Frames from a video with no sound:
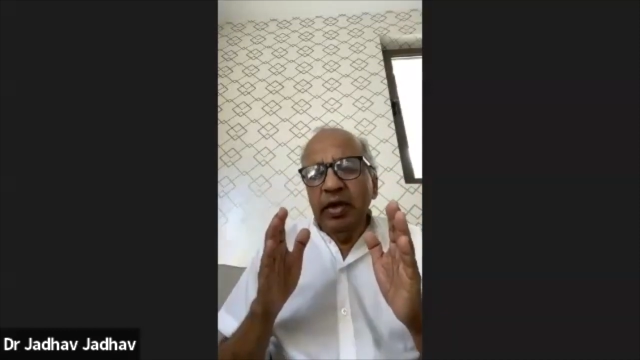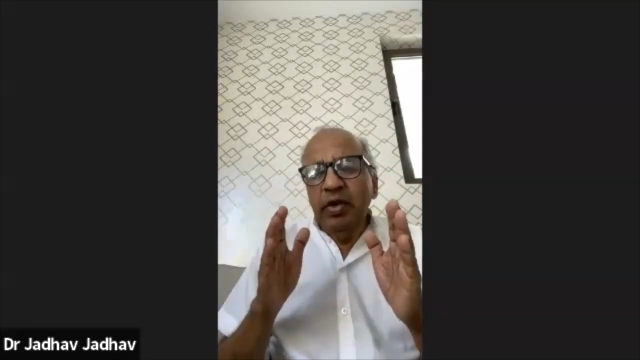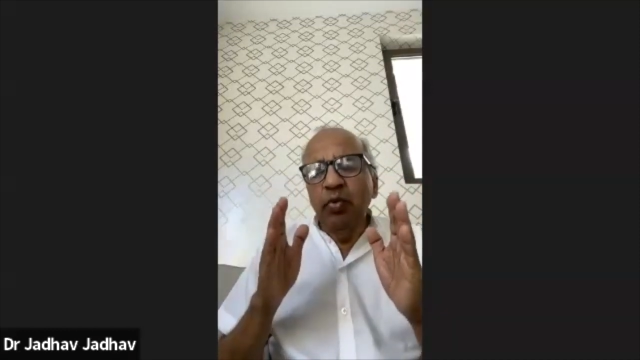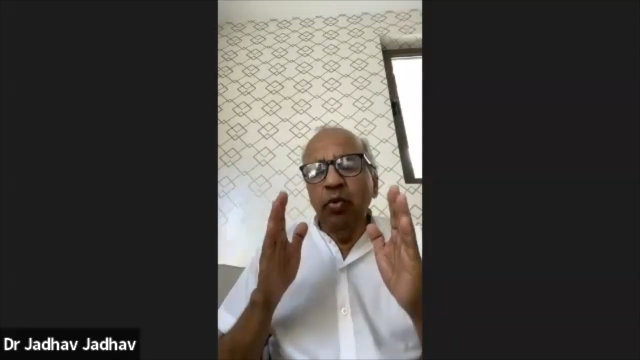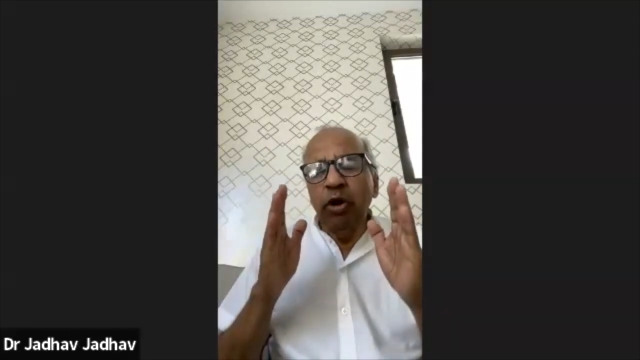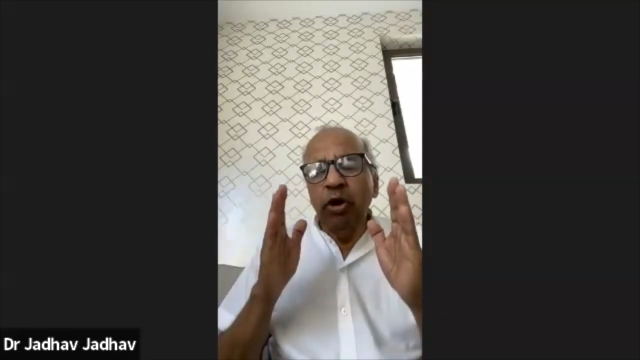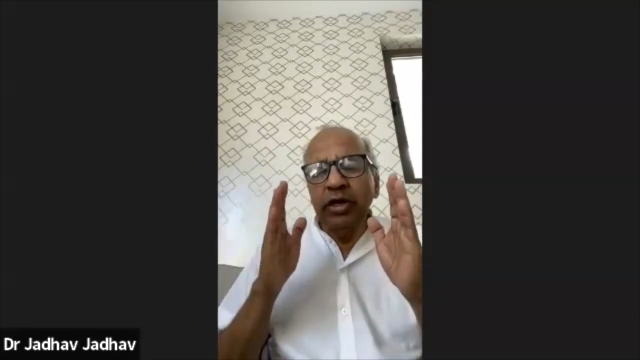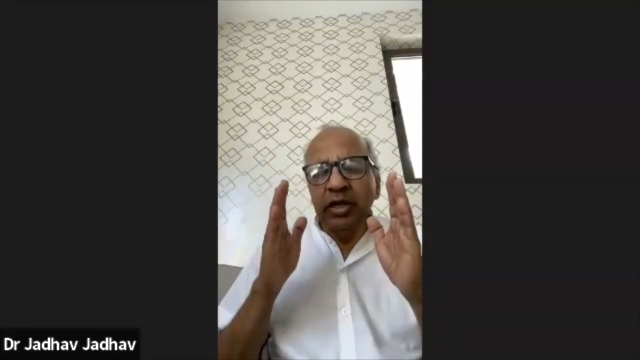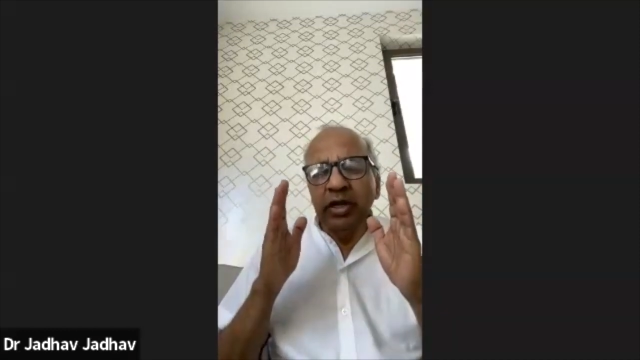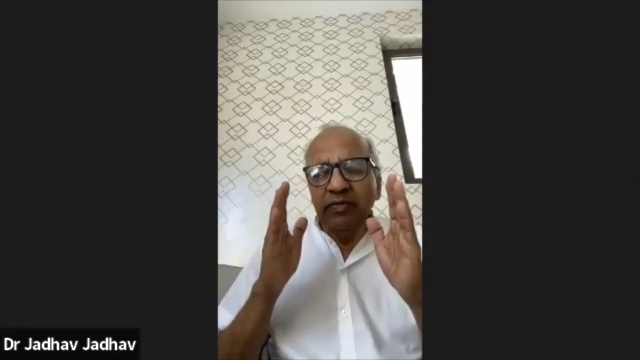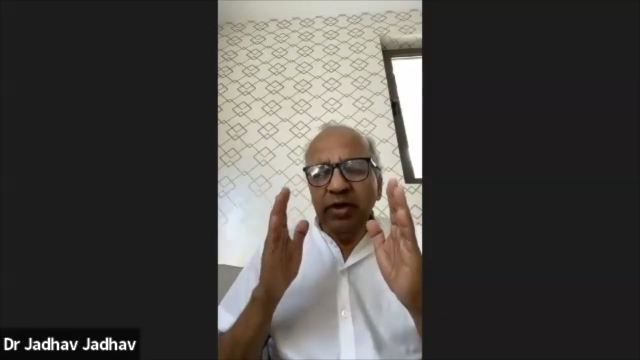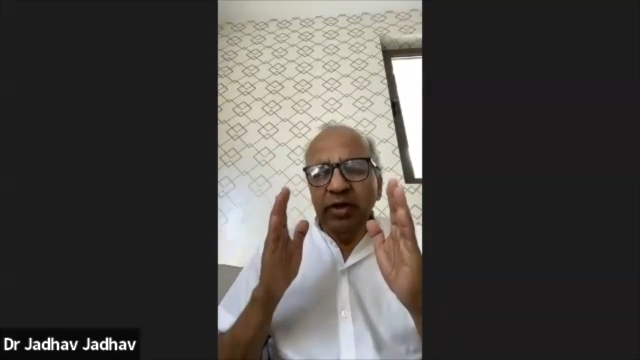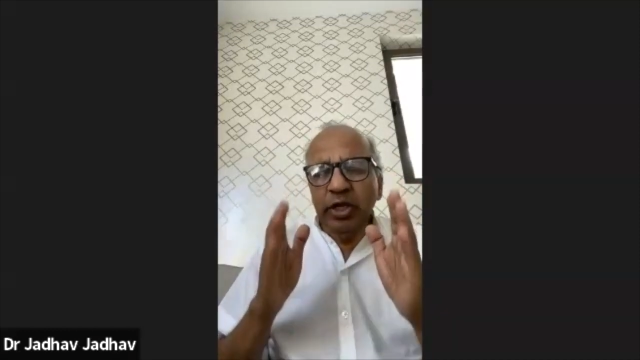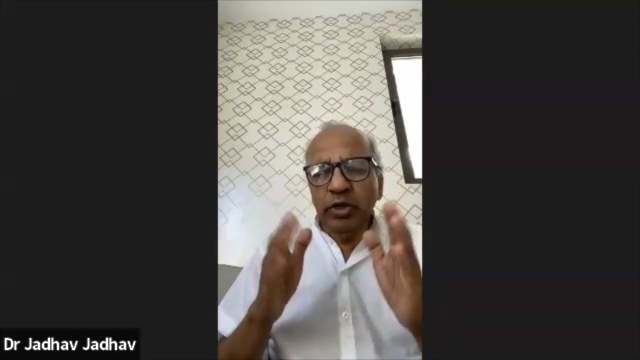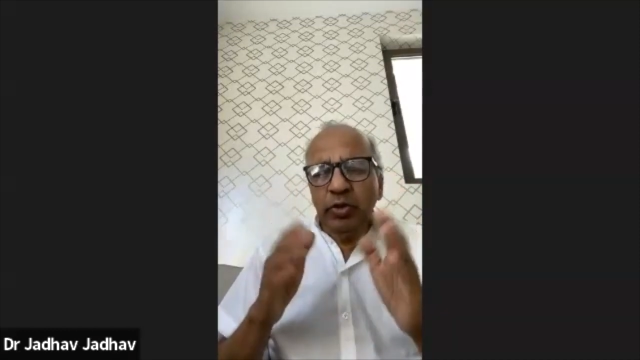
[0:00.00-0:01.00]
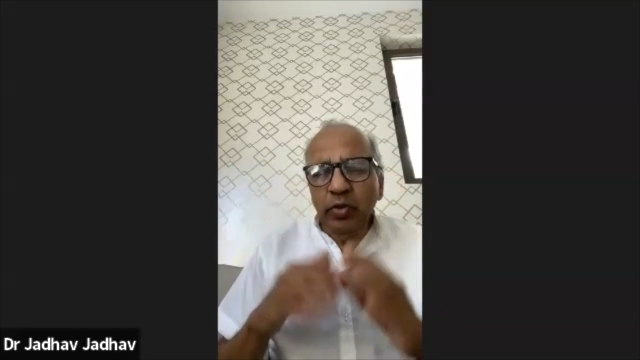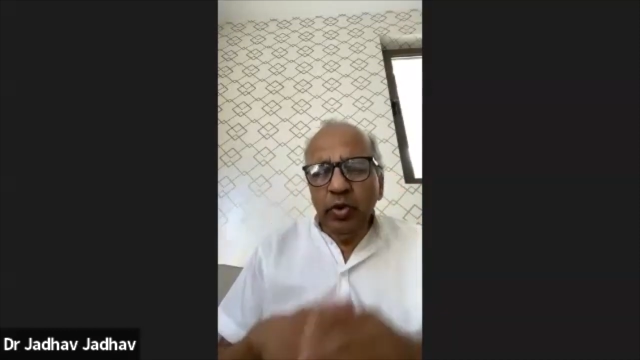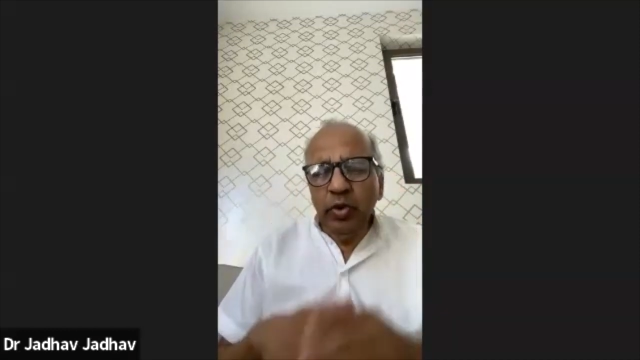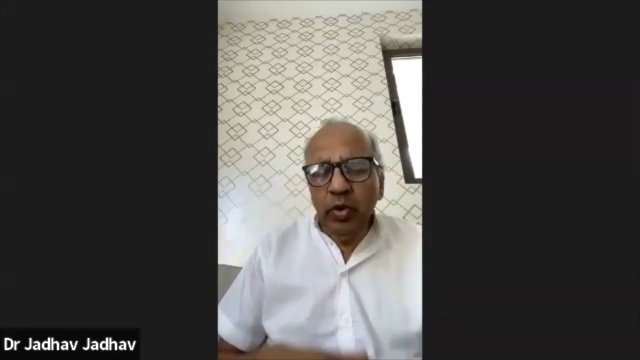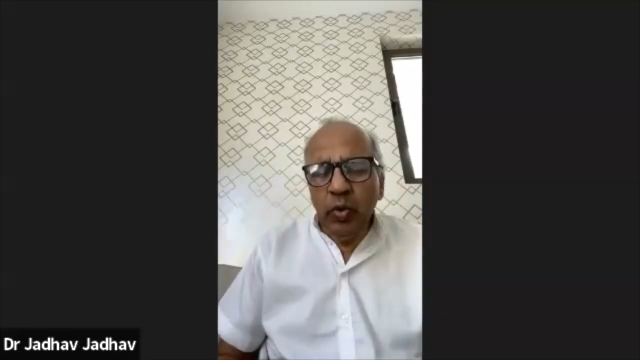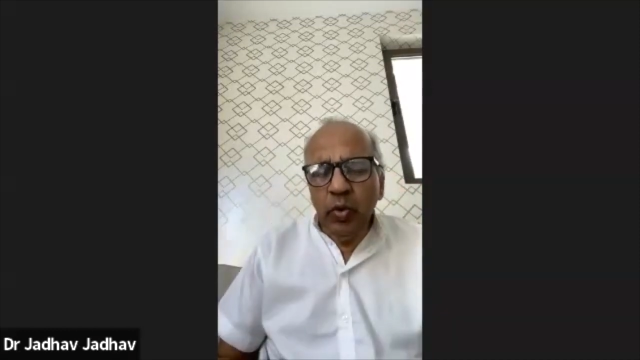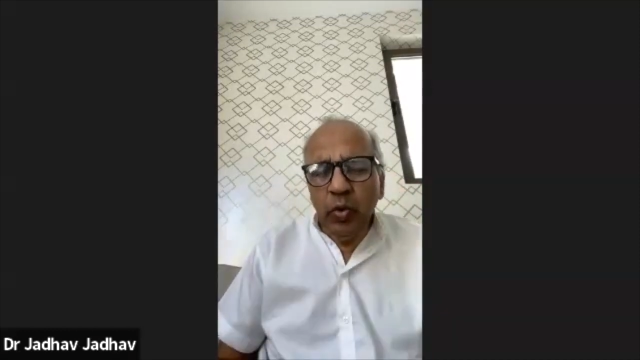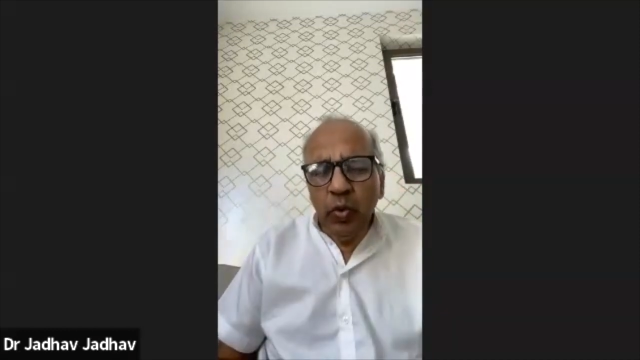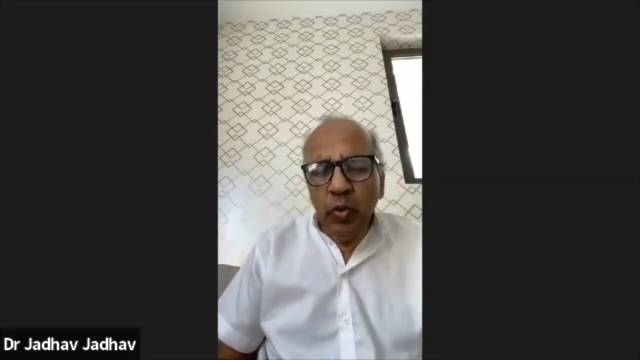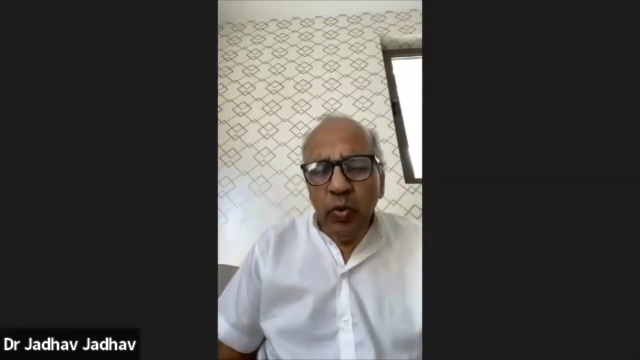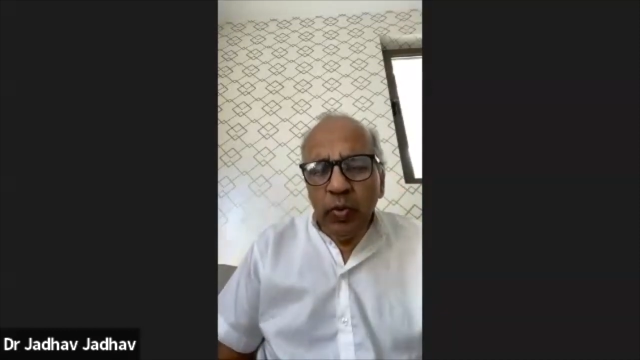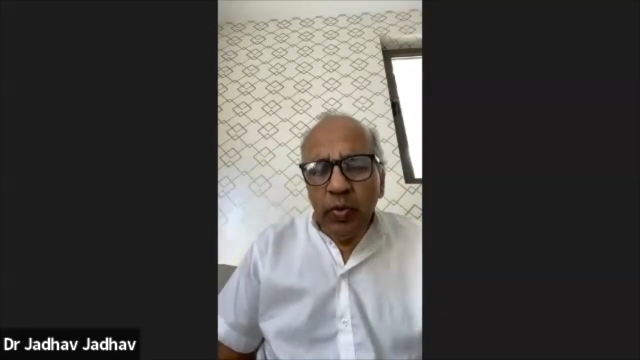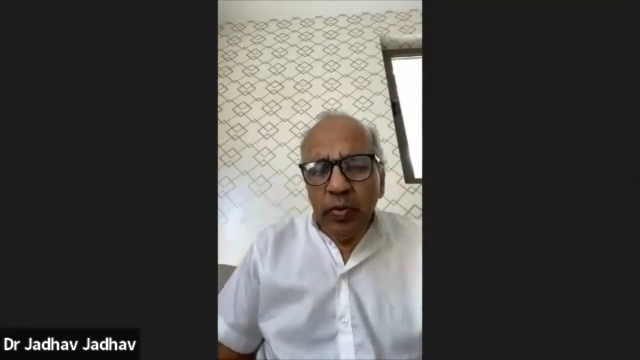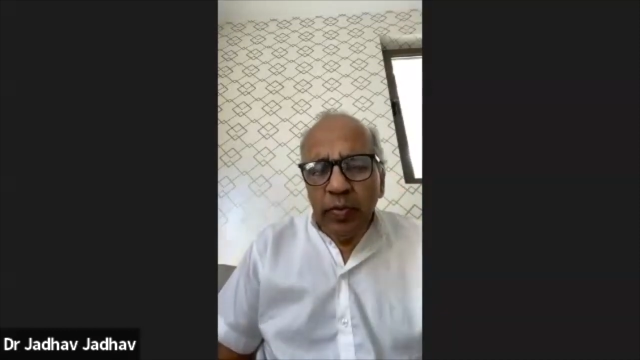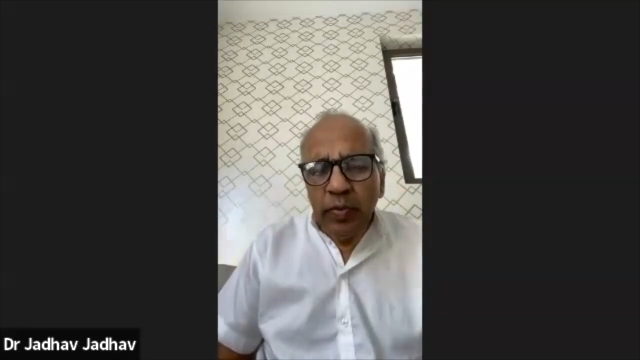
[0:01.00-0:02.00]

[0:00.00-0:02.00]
whatever you do,